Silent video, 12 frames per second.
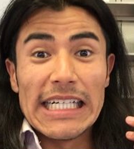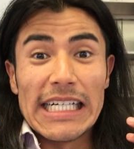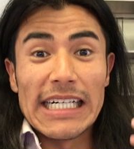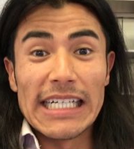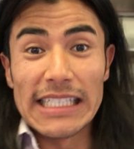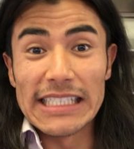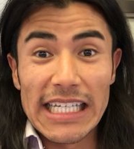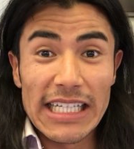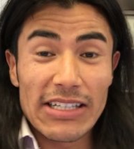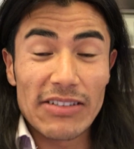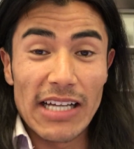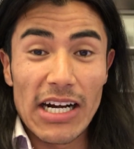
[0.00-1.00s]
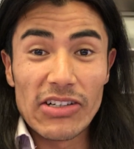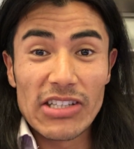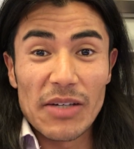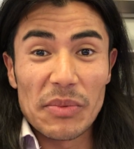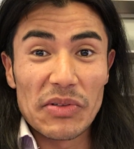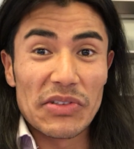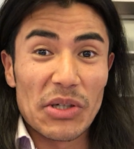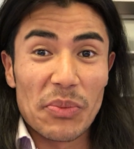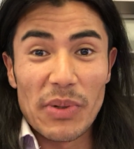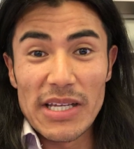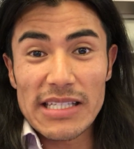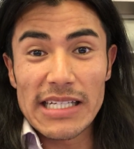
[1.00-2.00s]
and get clarity about your
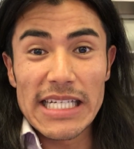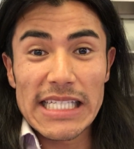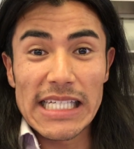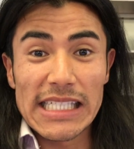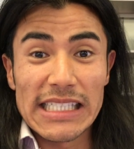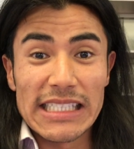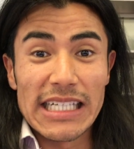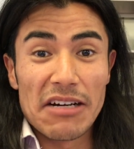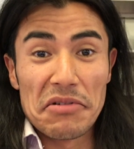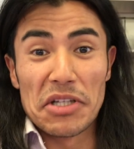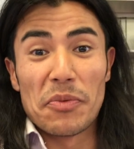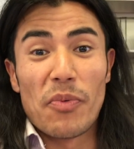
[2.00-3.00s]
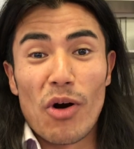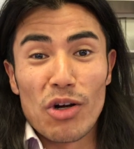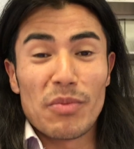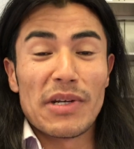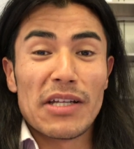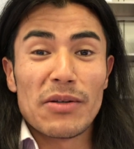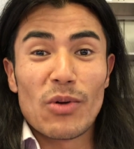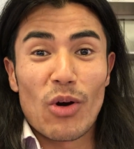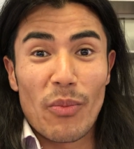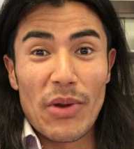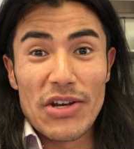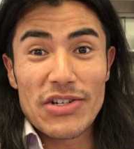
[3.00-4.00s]
business and every department in the
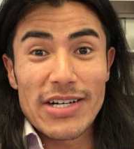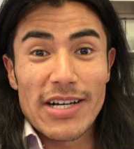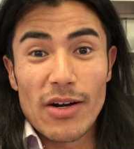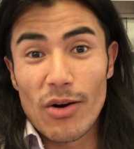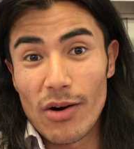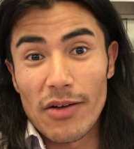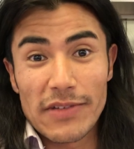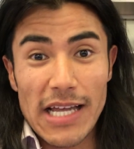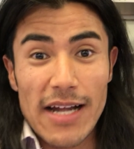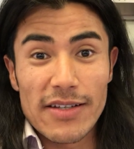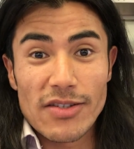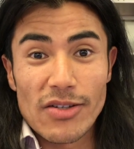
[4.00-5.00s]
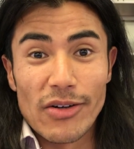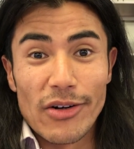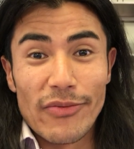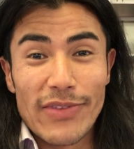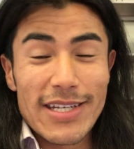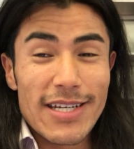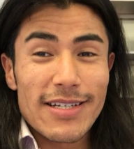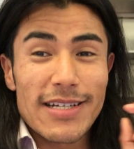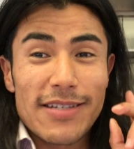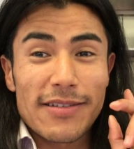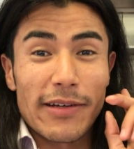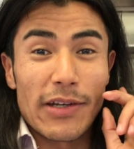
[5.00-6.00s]
dimension and all of that. So this is
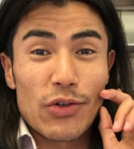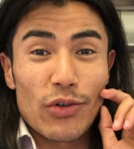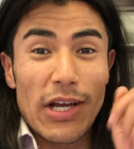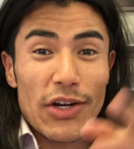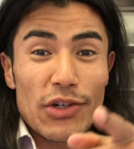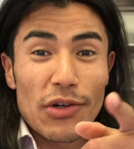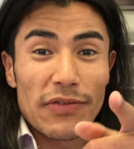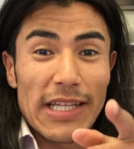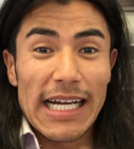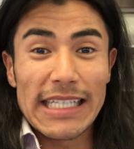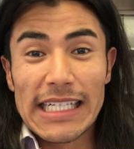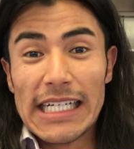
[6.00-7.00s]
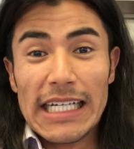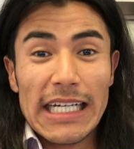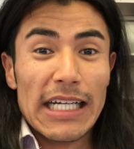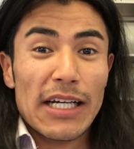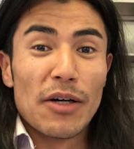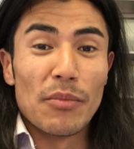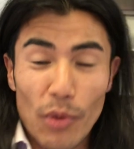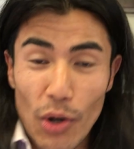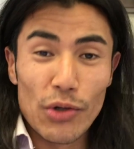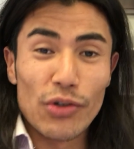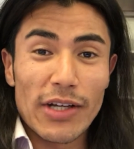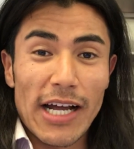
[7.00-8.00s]
just an introduction of that.
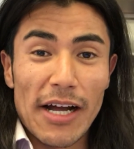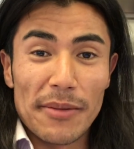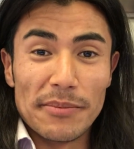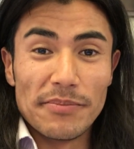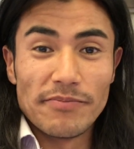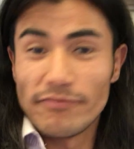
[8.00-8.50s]
More to come.